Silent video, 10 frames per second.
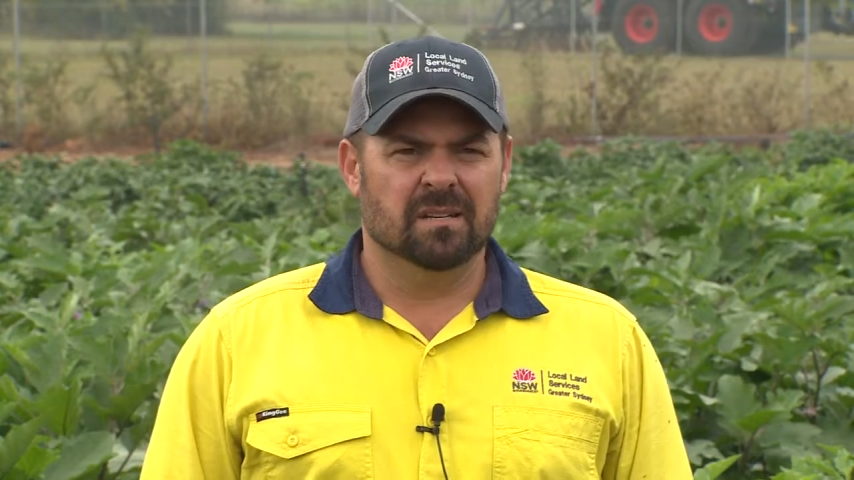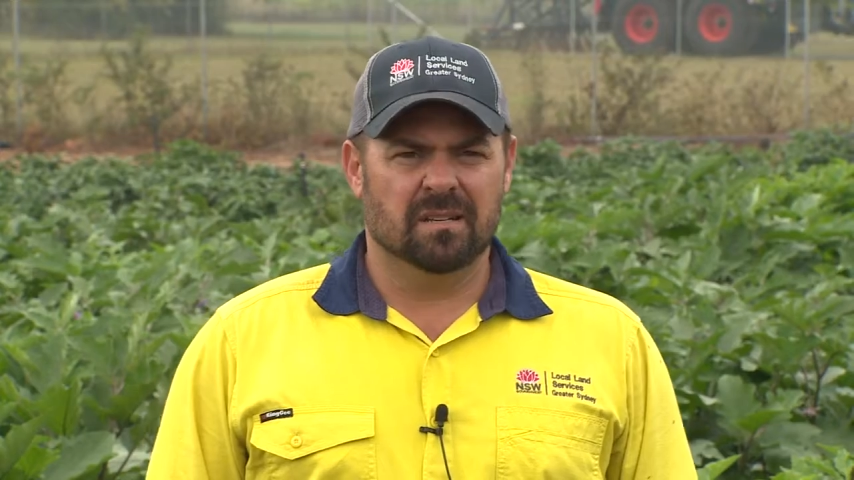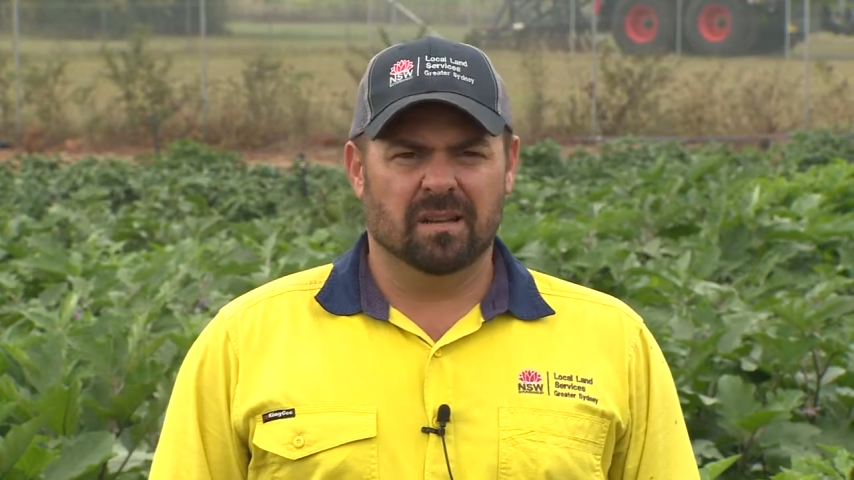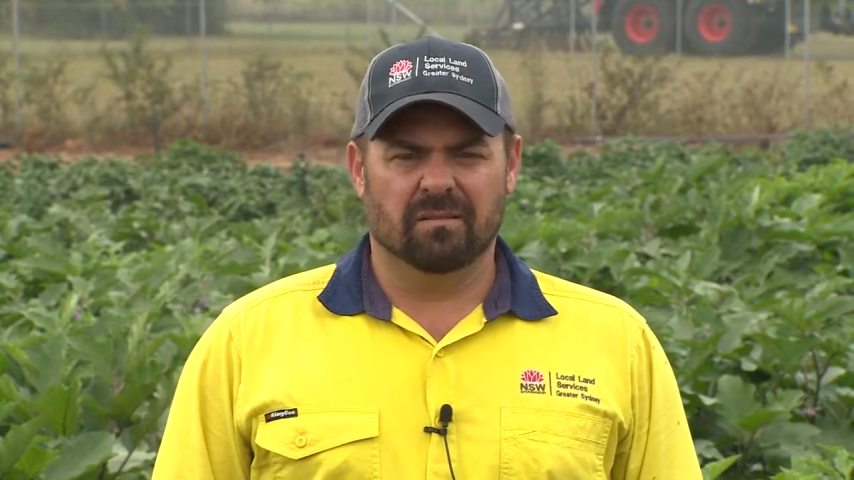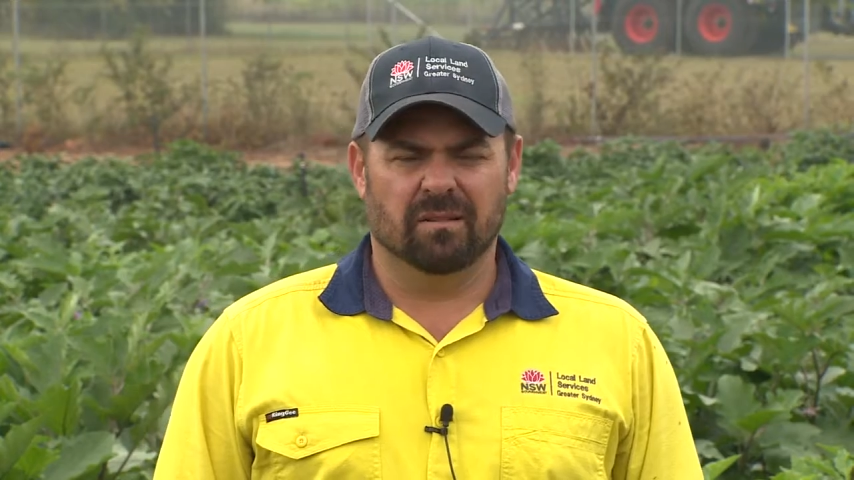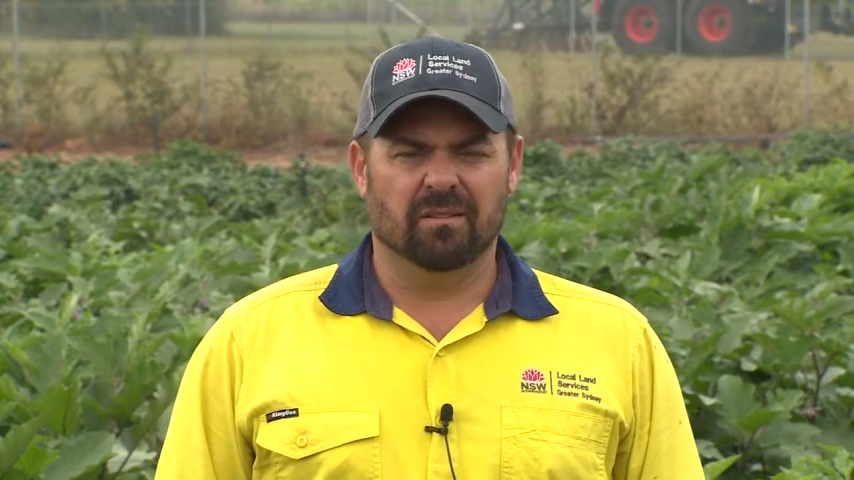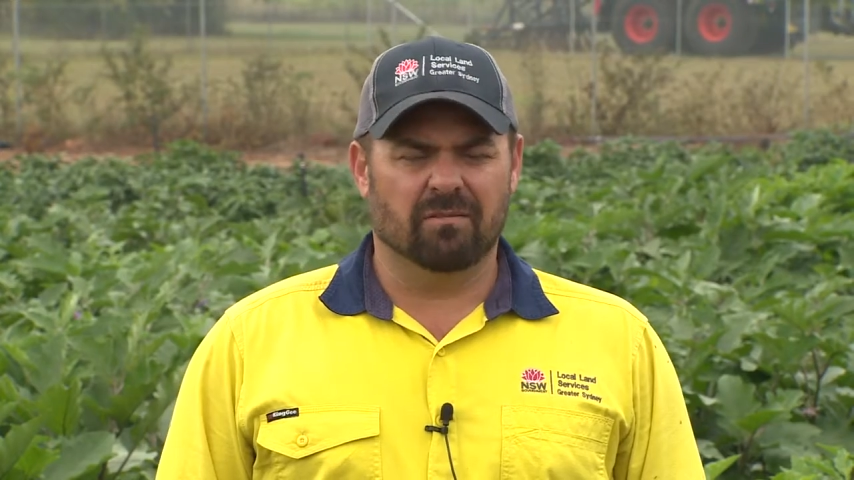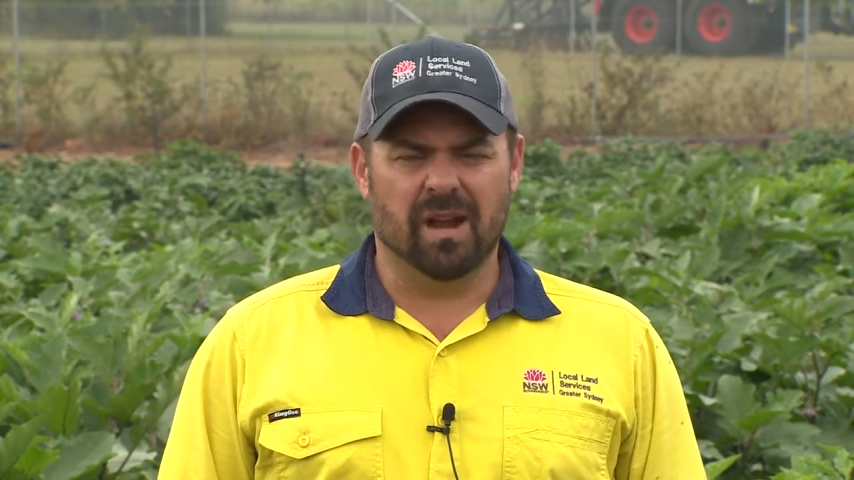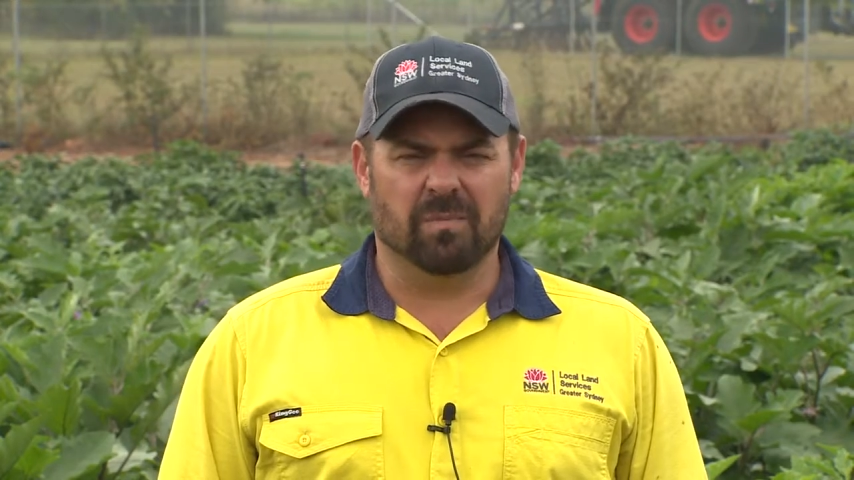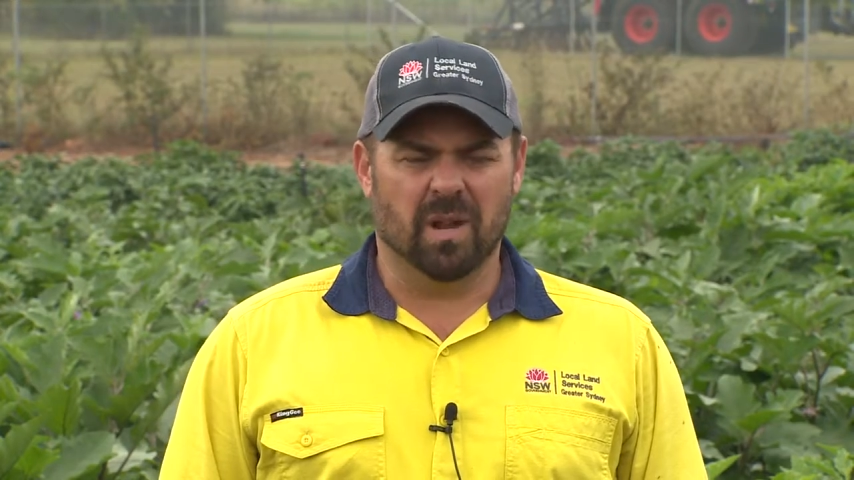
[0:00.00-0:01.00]
So
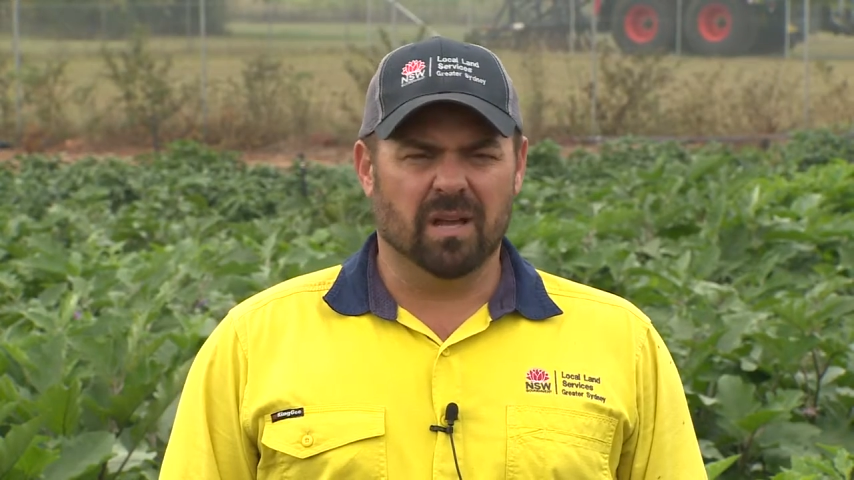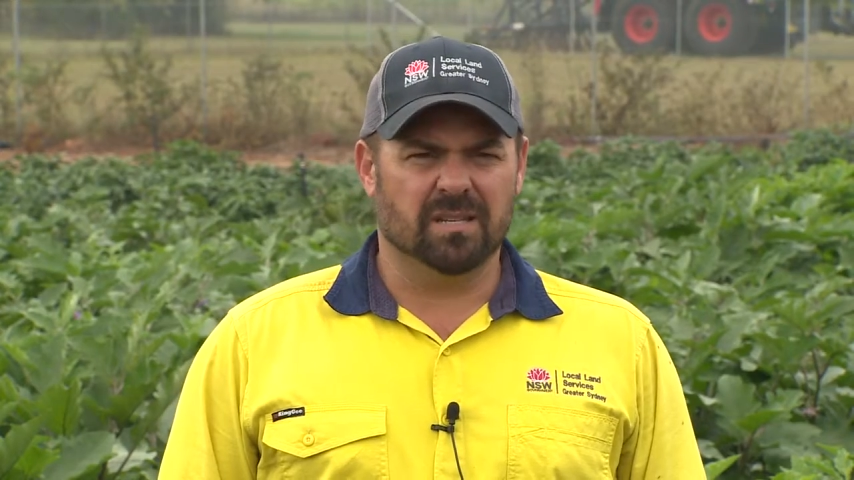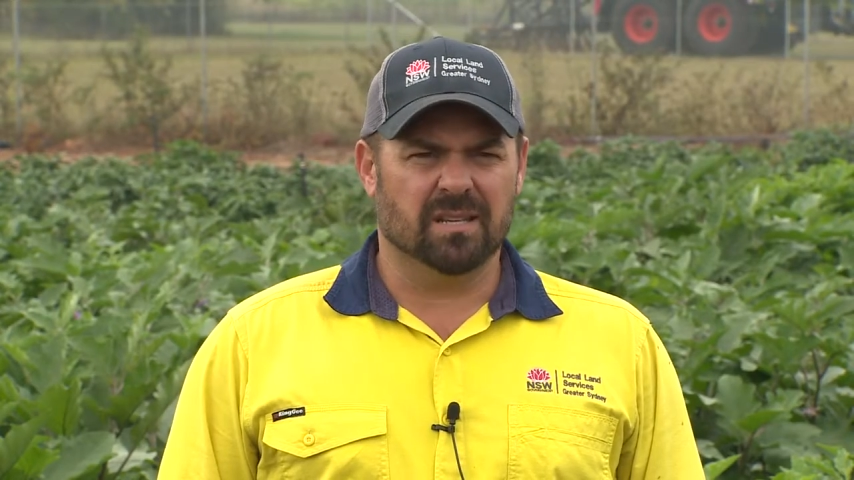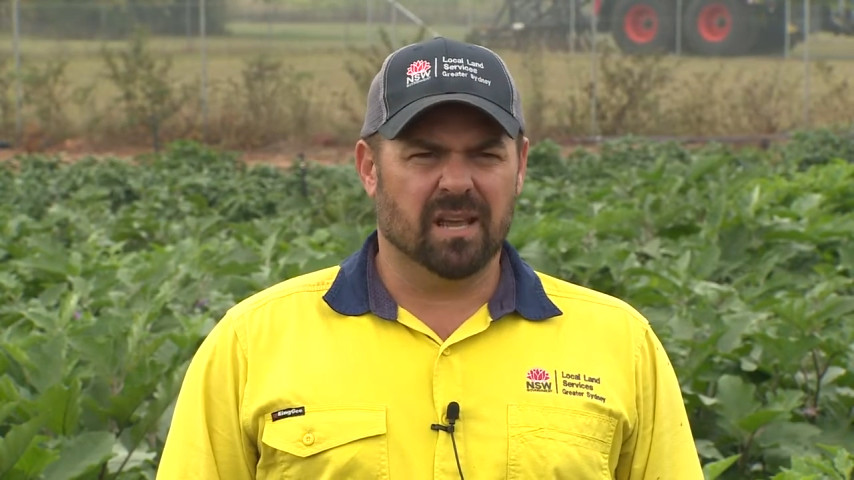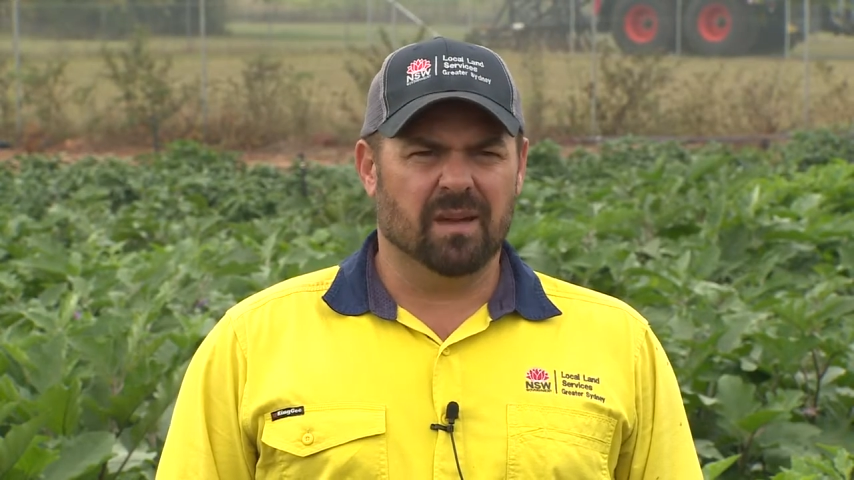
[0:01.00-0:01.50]
great place to